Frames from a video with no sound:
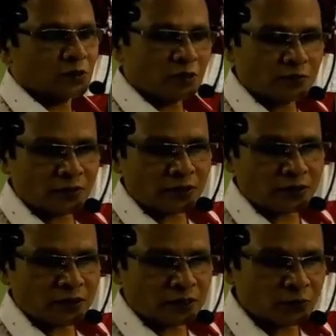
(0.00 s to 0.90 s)

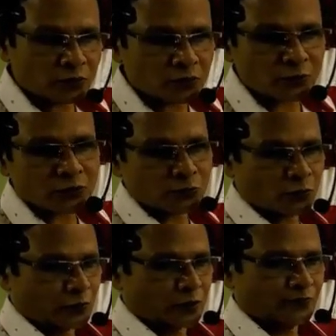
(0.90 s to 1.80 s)
Normally the ribosome
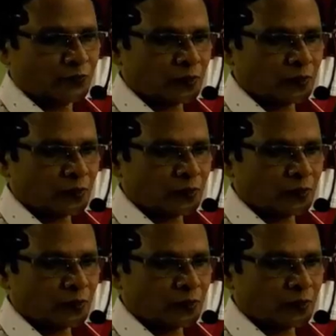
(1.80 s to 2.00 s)
is moving,